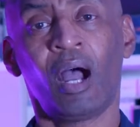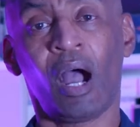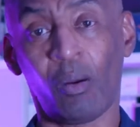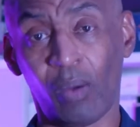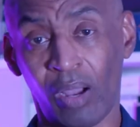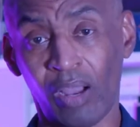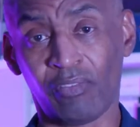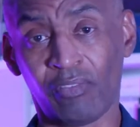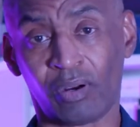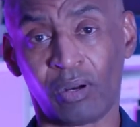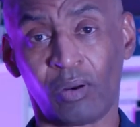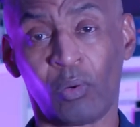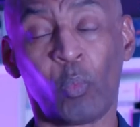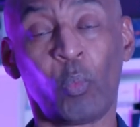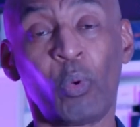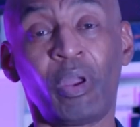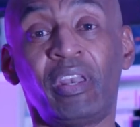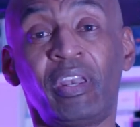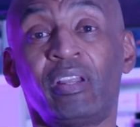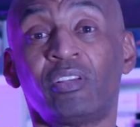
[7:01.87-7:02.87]
However,
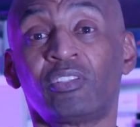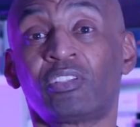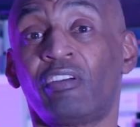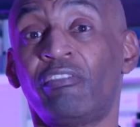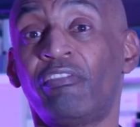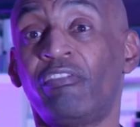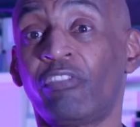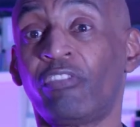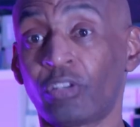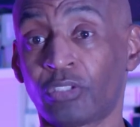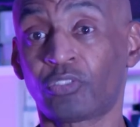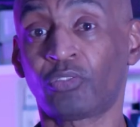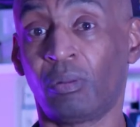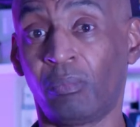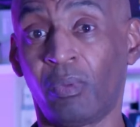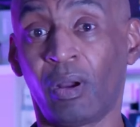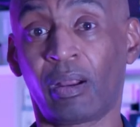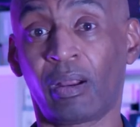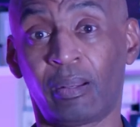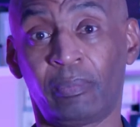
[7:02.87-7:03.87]
when there's a virtual
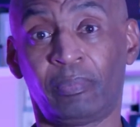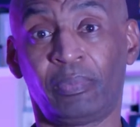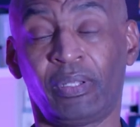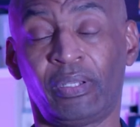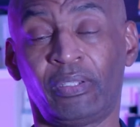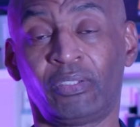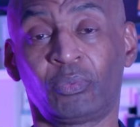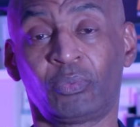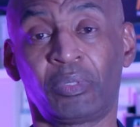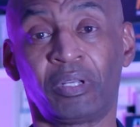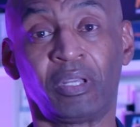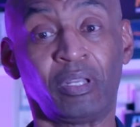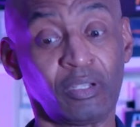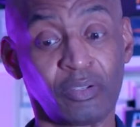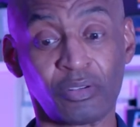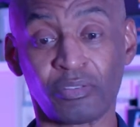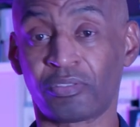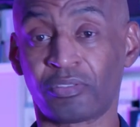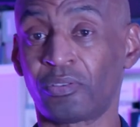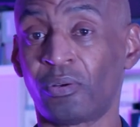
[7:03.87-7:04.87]
marketplace where
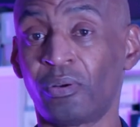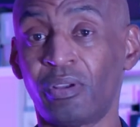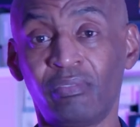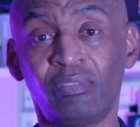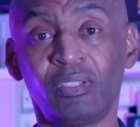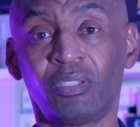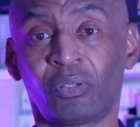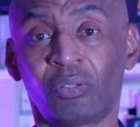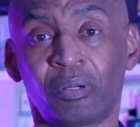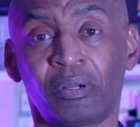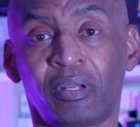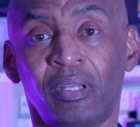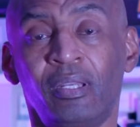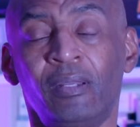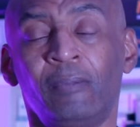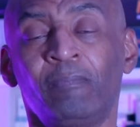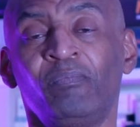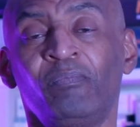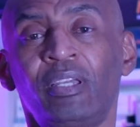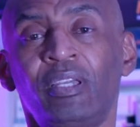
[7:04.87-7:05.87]
there's no
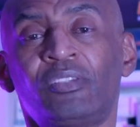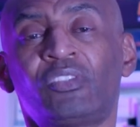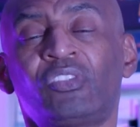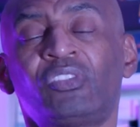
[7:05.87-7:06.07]
inventory, it's